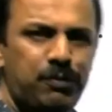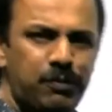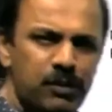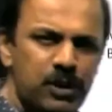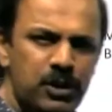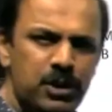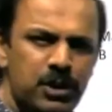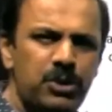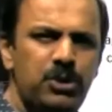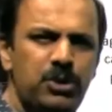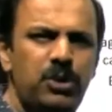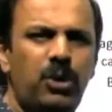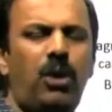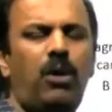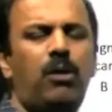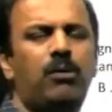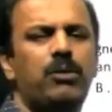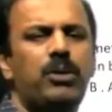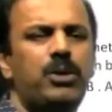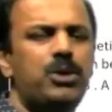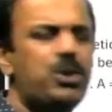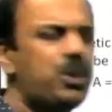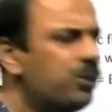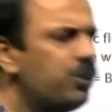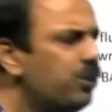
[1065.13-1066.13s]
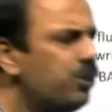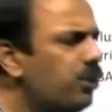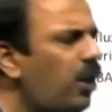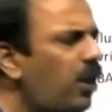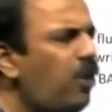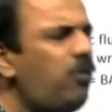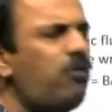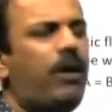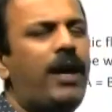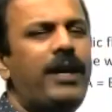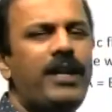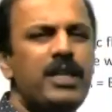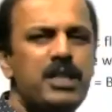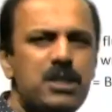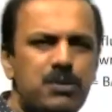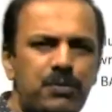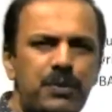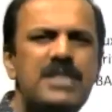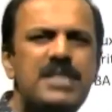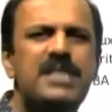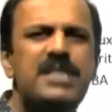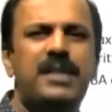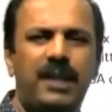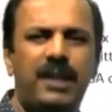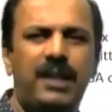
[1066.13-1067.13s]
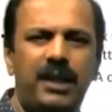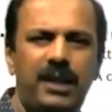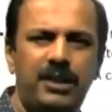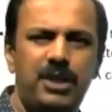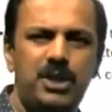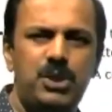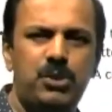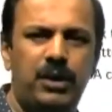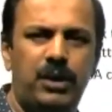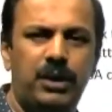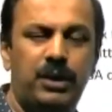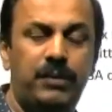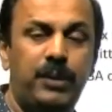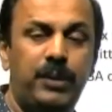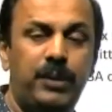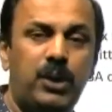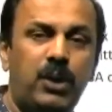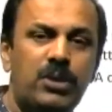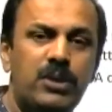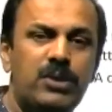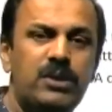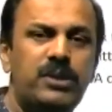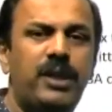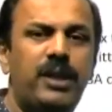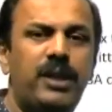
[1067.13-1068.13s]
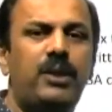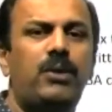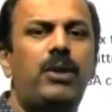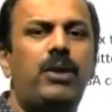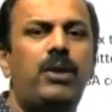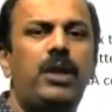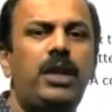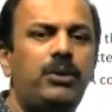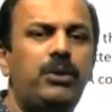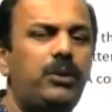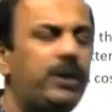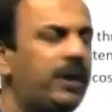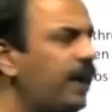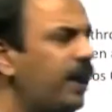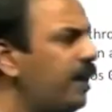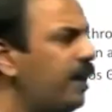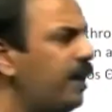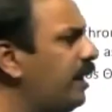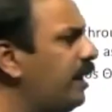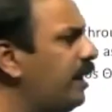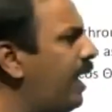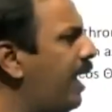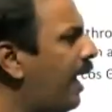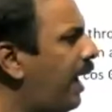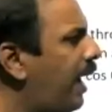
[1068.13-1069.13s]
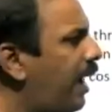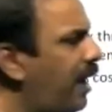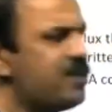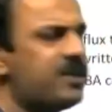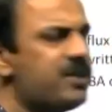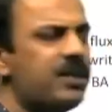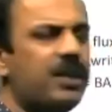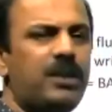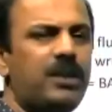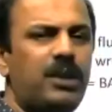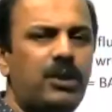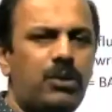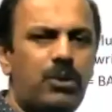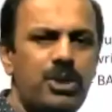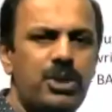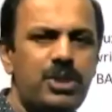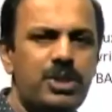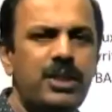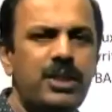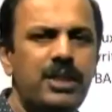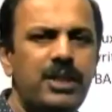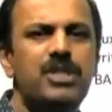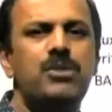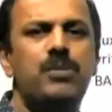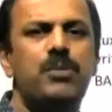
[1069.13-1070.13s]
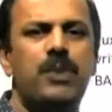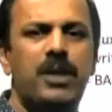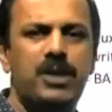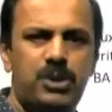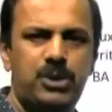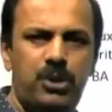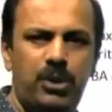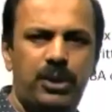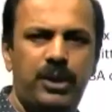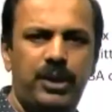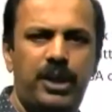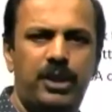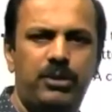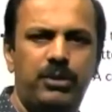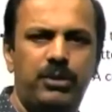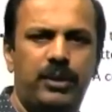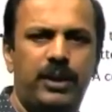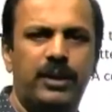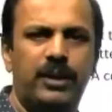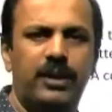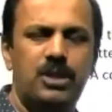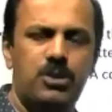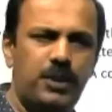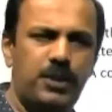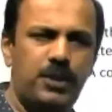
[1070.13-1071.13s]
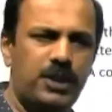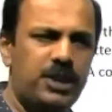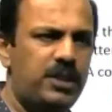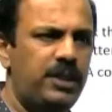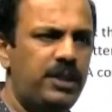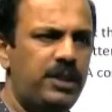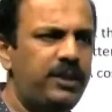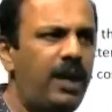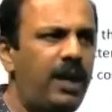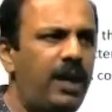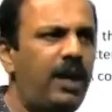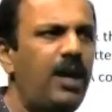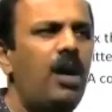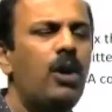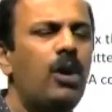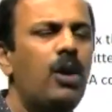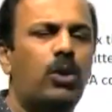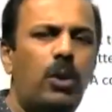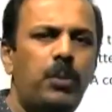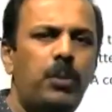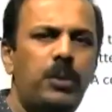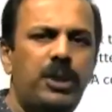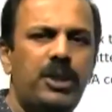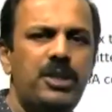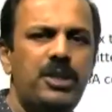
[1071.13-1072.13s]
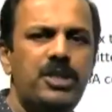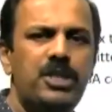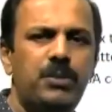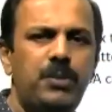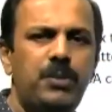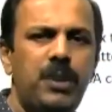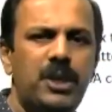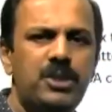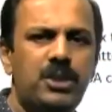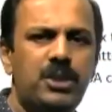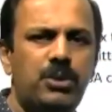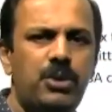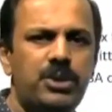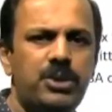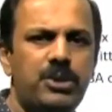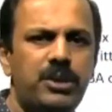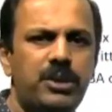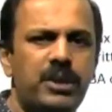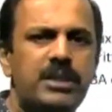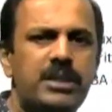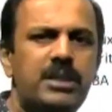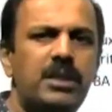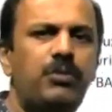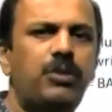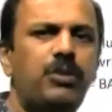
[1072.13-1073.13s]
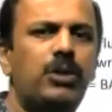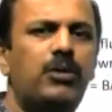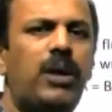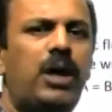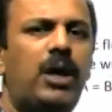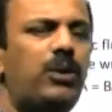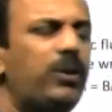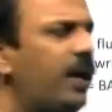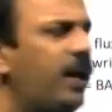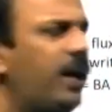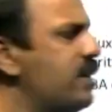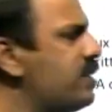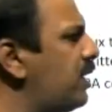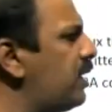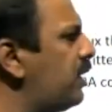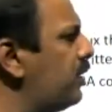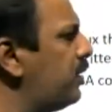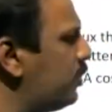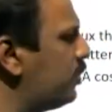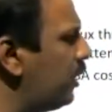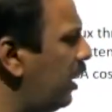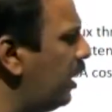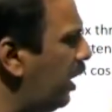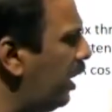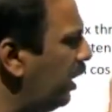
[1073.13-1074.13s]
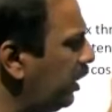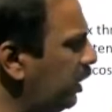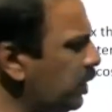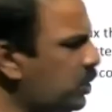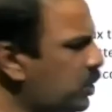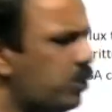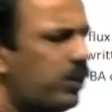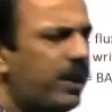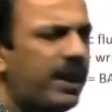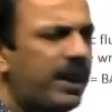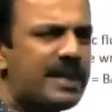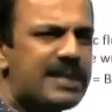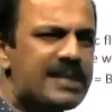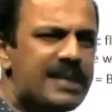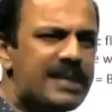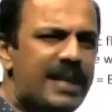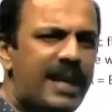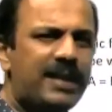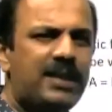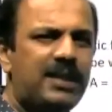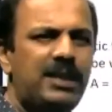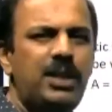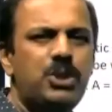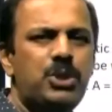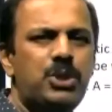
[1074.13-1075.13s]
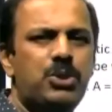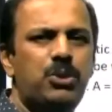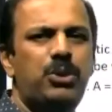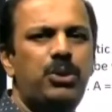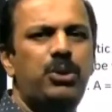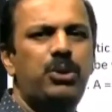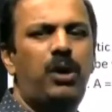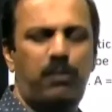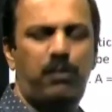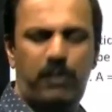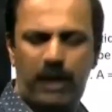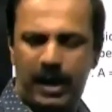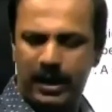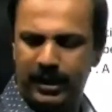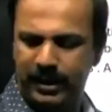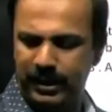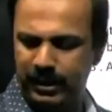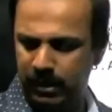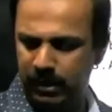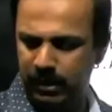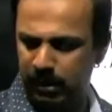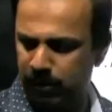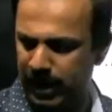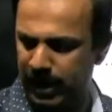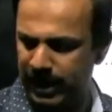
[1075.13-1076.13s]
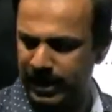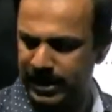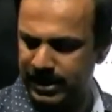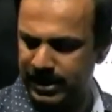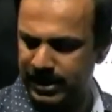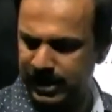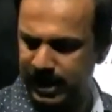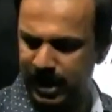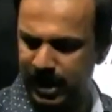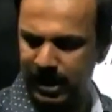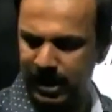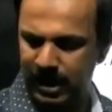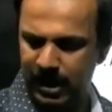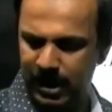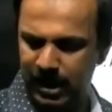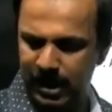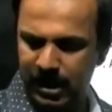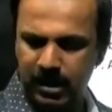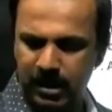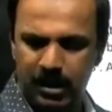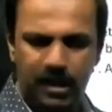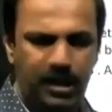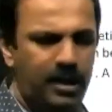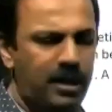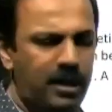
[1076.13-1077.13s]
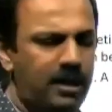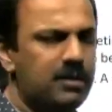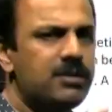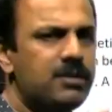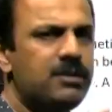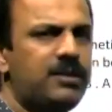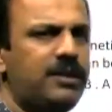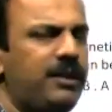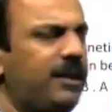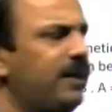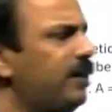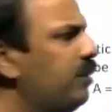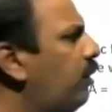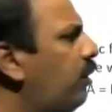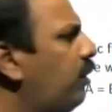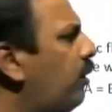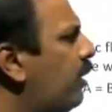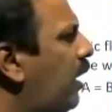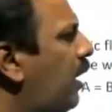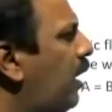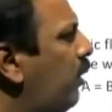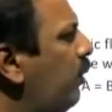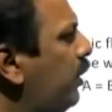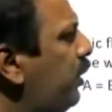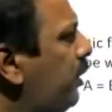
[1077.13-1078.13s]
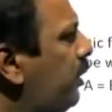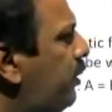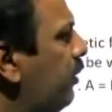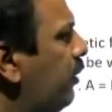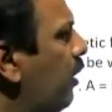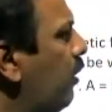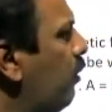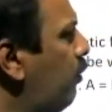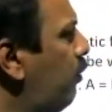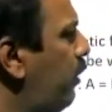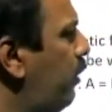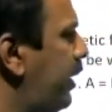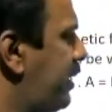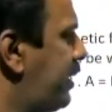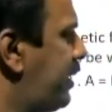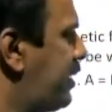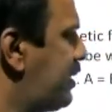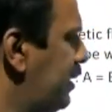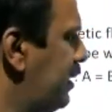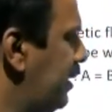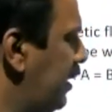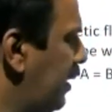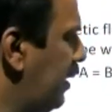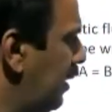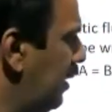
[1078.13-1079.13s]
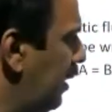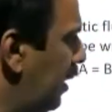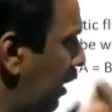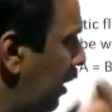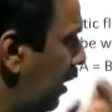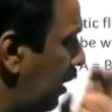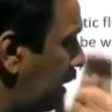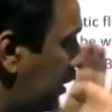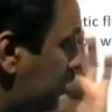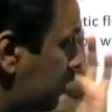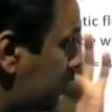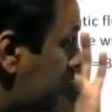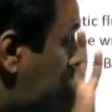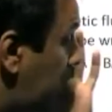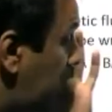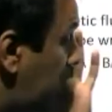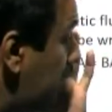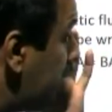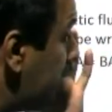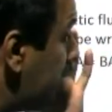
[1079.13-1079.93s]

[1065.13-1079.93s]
know, you should know what is physically this one, because then only you can answer the questions based on that one, especially the competency based questions. If you want to answer, you should know what is the thing or how it works. So